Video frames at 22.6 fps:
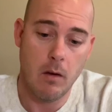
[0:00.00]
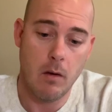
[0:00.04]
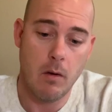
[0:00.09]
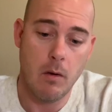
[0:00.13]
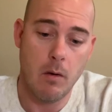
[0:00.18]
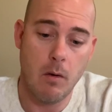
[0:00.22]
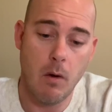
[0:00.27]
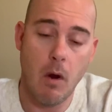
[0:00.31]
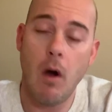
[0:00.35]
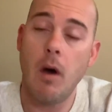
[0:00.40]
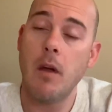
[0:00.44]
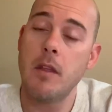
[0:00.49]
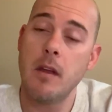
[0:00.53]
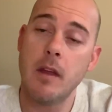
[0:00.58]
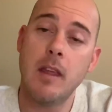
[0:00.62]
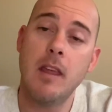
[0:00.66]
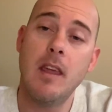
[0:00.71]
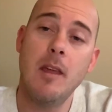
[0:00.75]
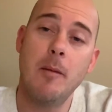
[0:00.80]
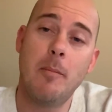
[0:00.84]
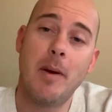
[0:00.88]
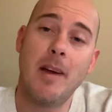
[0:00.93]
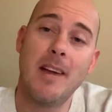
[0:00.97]
rather
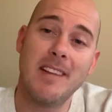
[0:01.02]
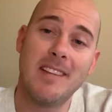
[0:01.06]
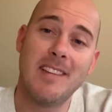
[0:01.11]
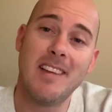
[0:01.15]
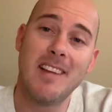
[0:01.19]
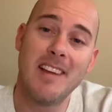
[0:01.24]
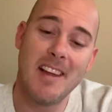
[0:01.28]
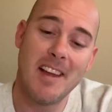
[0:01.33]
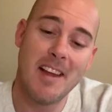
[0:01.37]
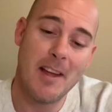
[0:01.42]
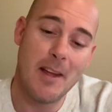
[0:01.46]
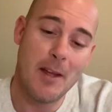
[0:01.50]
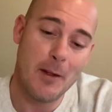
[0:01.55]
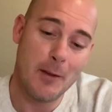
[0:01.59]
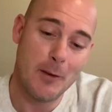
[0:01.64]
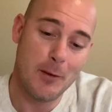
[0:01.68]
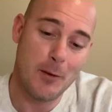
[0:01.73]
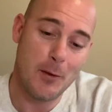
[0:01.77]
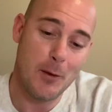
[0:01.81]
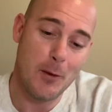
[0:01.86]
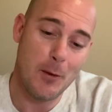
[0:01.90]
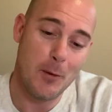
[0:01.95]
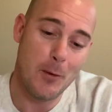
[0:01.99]
keep it
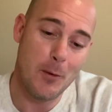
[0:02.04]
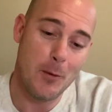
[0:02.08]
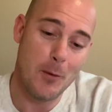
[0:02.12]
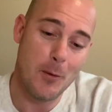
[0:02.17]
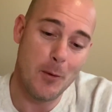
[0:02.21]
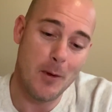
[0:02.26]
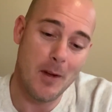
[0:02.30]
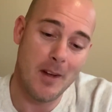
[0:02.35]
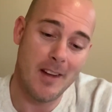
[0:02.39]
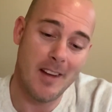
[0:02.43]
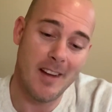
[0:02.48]
to